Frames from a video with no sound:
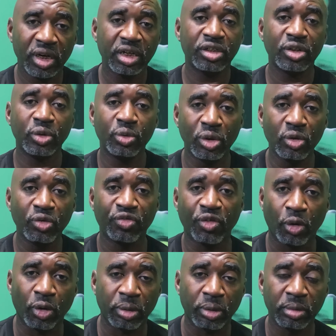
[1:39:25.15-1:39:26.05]
What did you
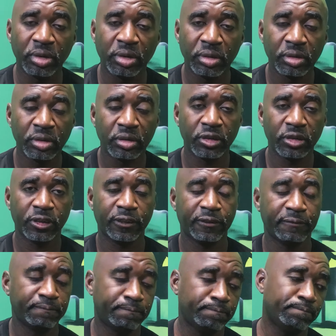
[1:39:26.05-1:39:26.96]
do for
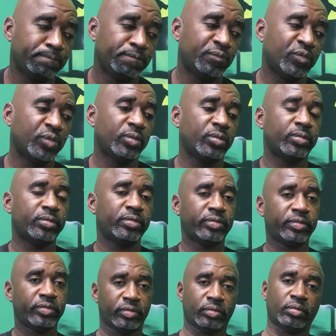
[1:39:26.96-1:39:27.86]

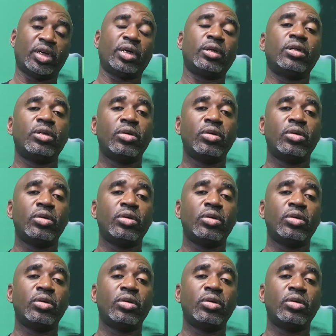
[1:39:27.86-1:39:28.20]
him?